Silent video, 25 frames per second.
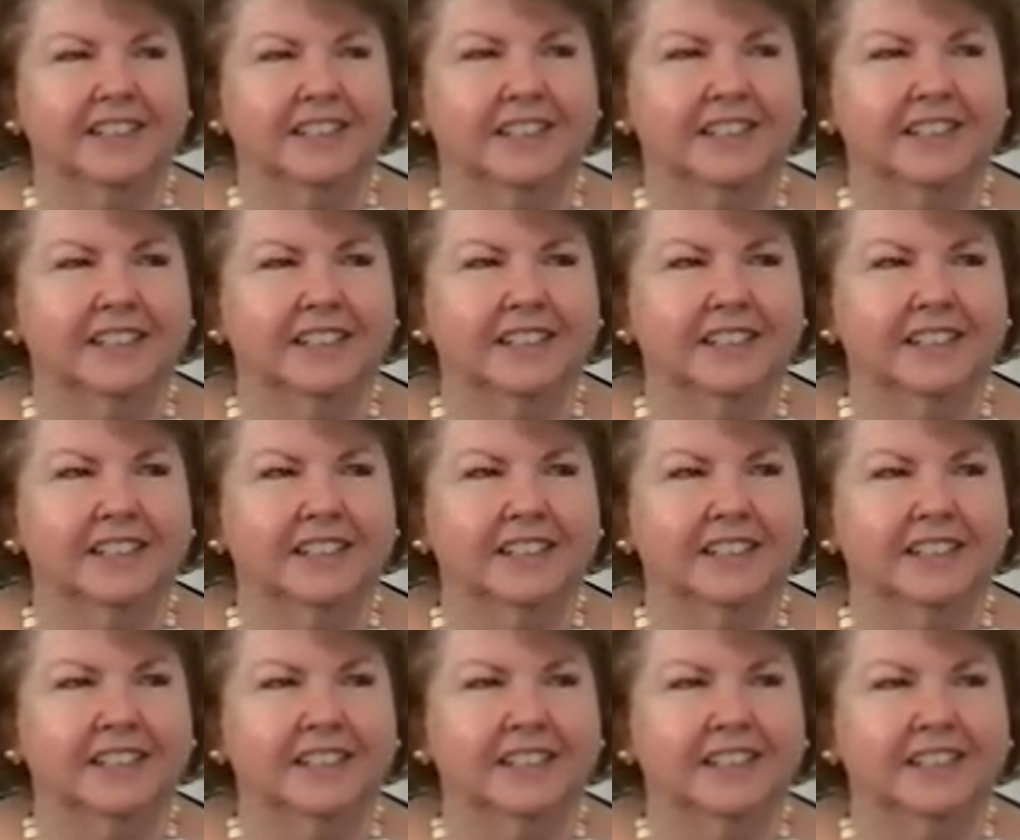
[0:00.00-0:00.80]

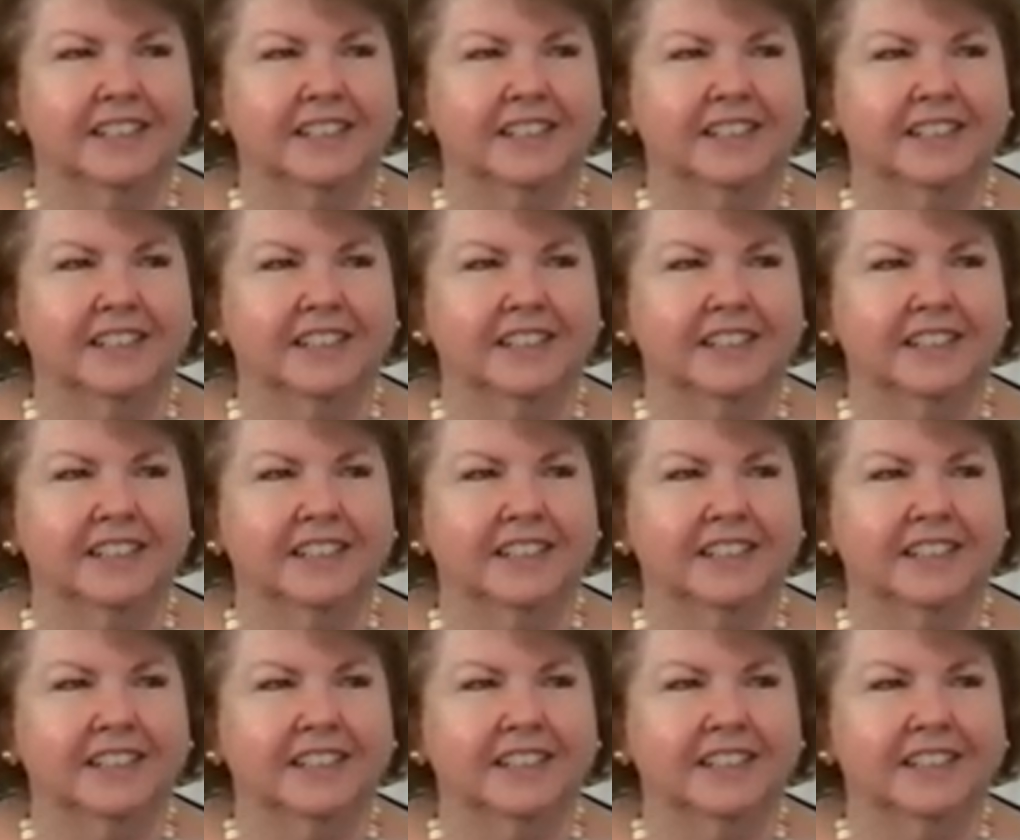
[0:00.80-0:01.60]

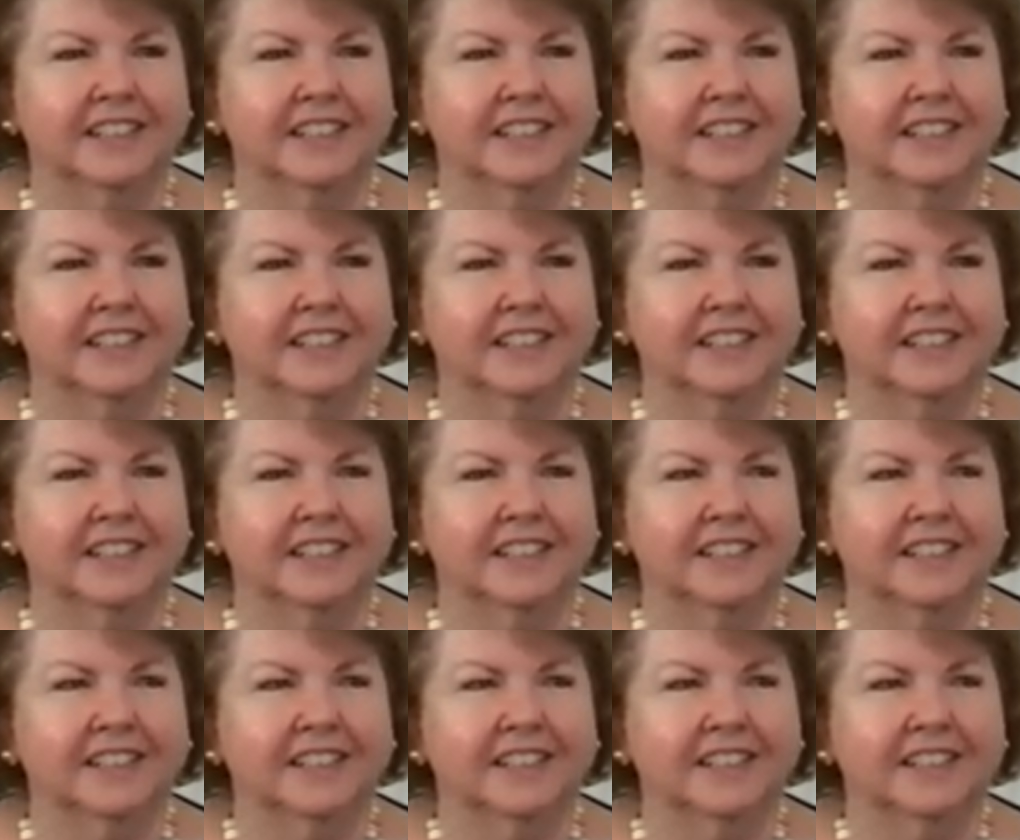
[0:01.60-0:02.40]

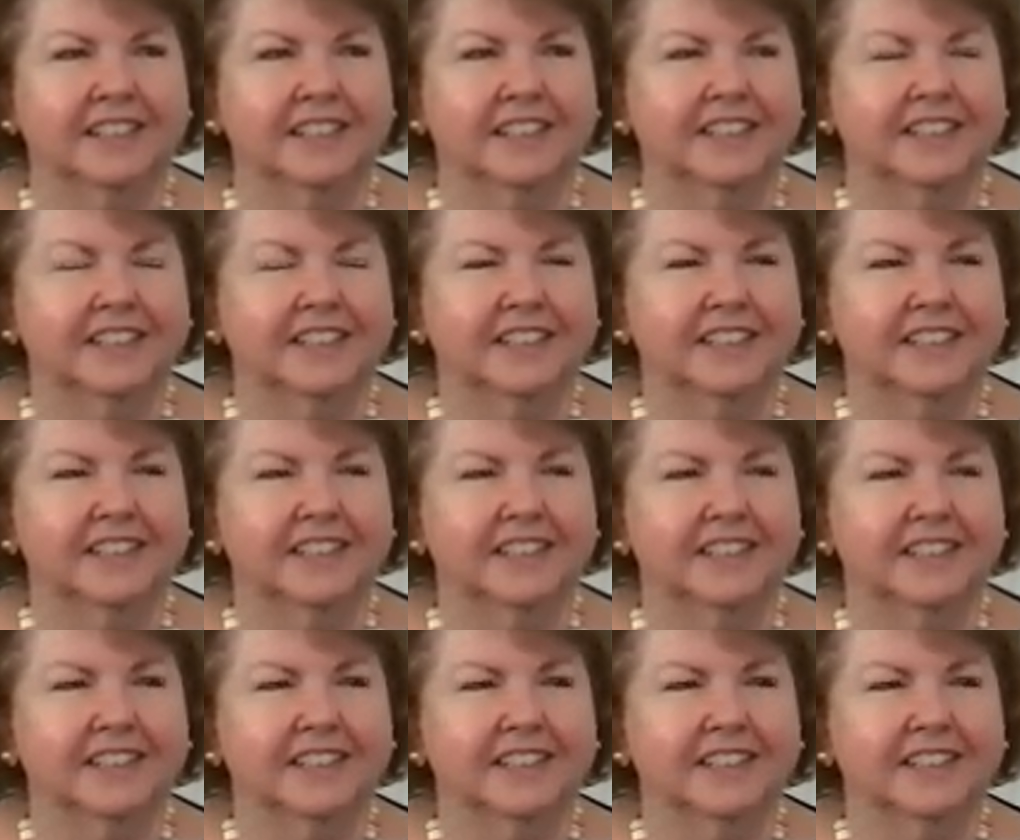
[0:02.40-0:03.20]

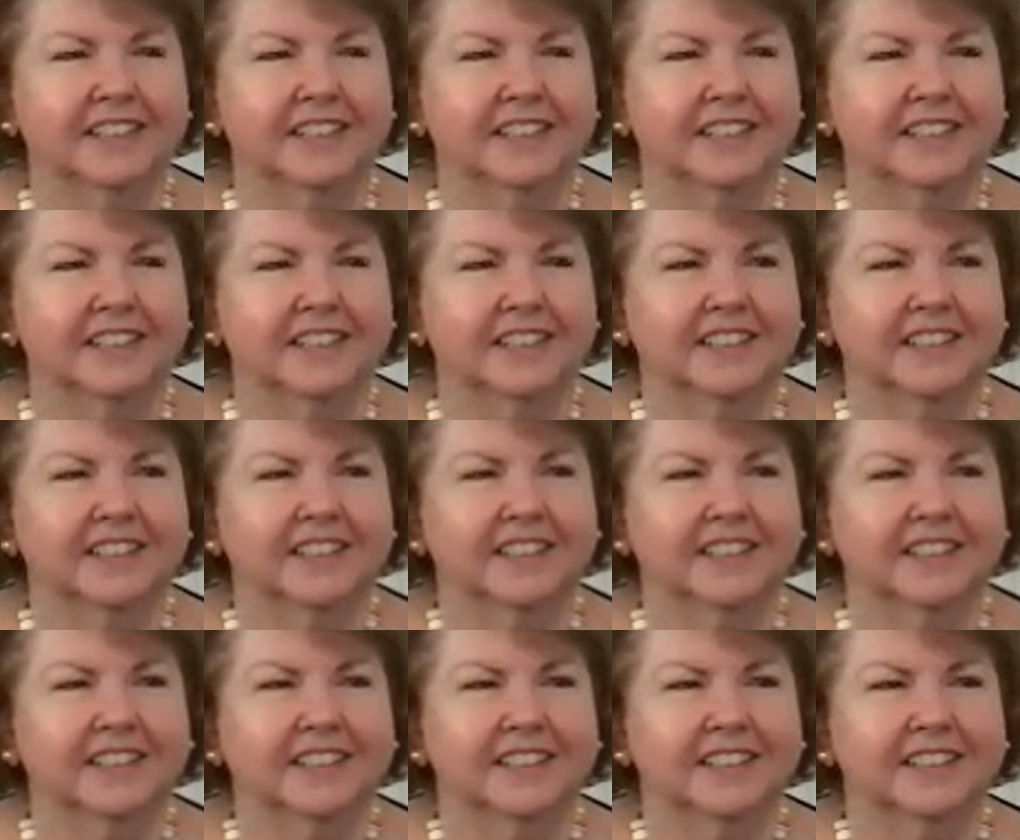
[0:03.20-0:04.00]

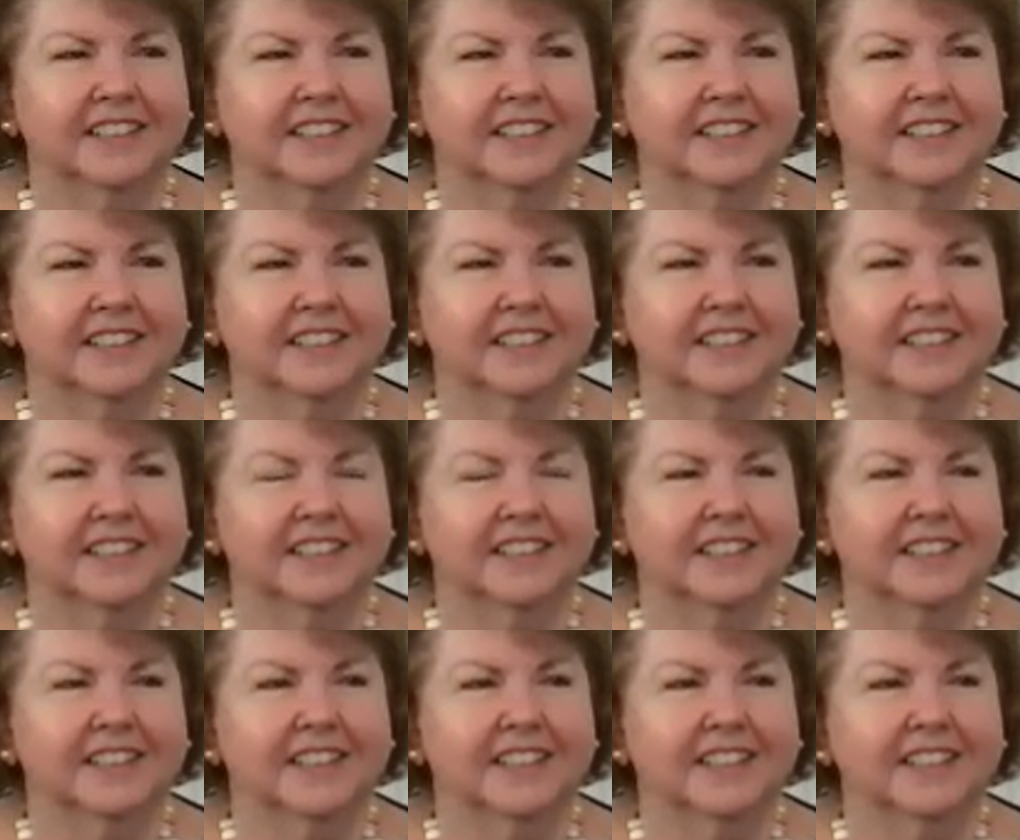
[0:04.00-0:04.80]

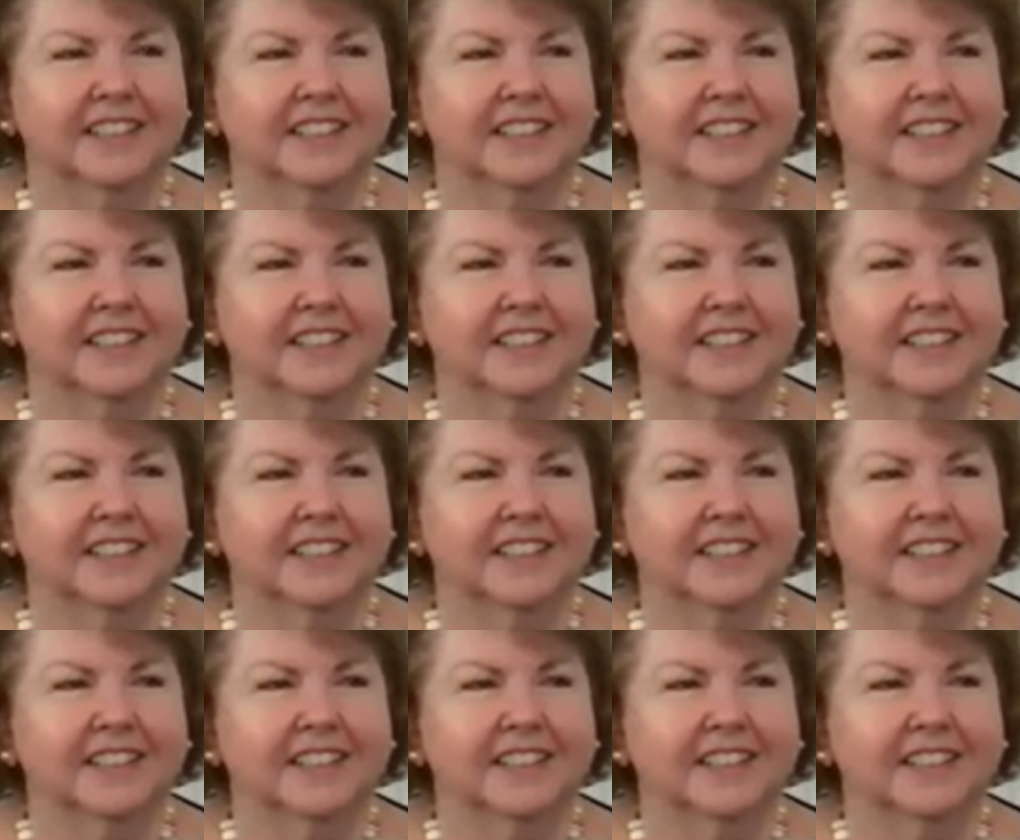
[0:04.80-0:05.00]
(silent)